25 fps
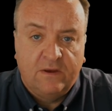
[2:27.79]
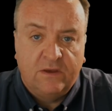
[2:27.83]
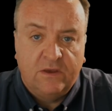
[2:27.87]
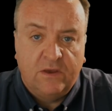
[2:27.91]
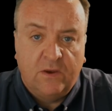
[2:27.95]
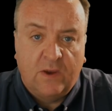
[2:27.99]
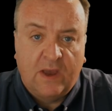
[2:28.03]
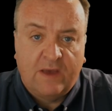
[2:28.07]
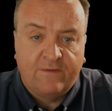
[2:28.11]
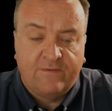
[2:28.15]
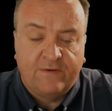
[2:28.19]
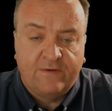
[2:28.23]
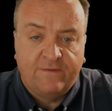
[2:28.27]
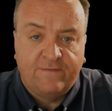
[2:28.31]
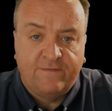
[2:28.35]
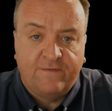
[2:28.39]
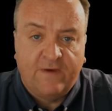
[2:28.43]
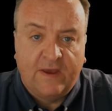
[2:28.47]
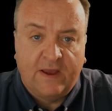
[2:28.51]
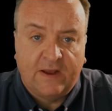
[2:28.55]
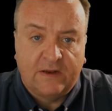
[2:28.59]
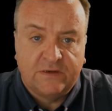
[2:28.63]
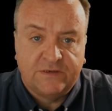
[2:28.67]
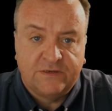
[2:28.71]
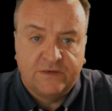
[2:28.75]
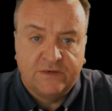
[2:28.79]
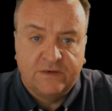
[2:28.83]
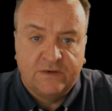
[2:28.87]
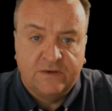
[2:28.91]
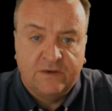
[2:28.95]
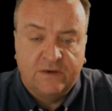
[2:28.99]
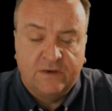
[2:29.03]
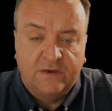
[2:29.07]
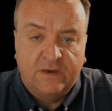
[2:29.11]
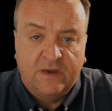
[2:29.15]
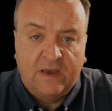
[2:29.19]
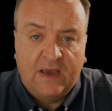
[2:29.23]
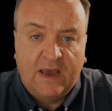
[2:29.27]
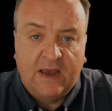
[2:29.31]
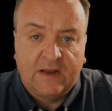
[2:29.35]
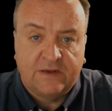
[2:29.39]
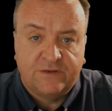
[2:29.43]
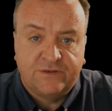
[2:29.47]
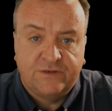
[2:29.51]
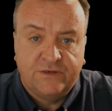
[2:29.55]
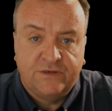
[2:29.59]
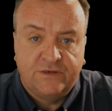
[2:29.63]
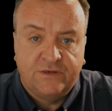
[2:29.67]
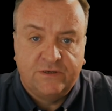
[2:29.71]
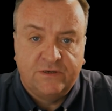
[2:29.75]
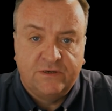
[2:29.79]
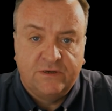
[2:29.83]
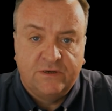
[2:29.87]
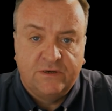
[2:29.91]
you have in effect acted